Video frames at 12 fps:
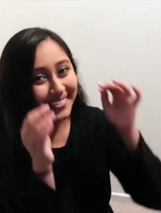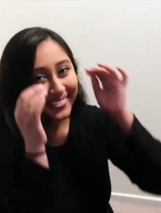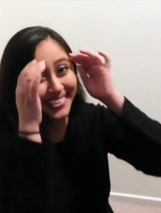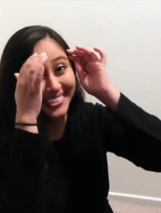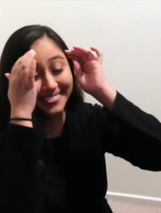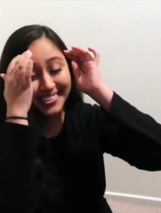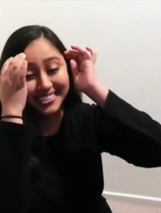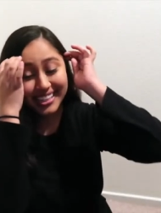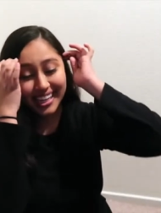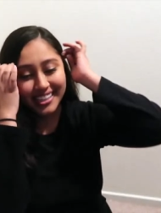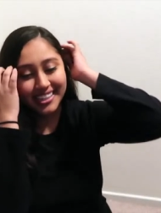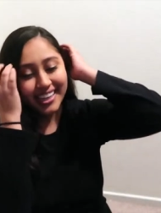we're
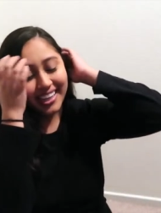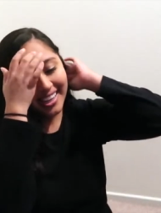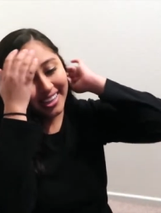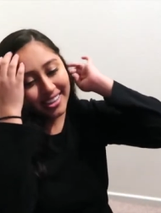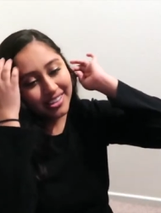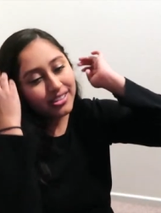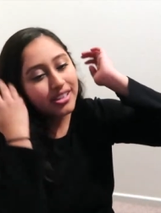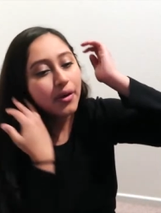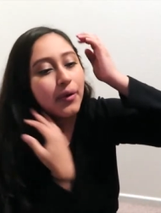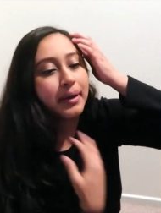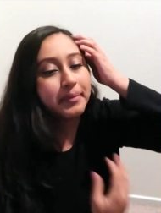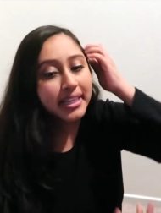done.
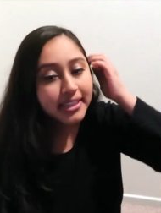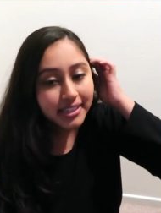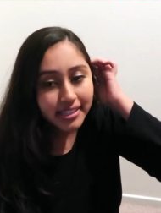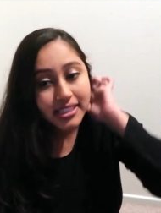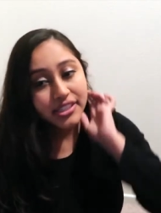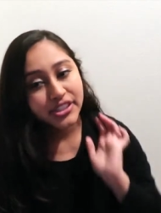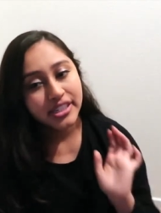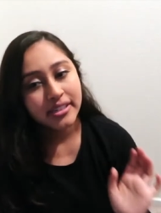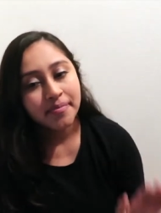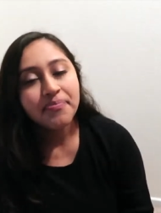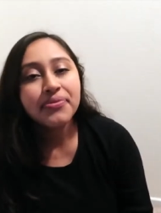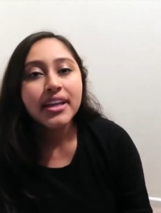So I made the
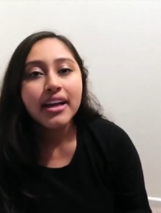decision,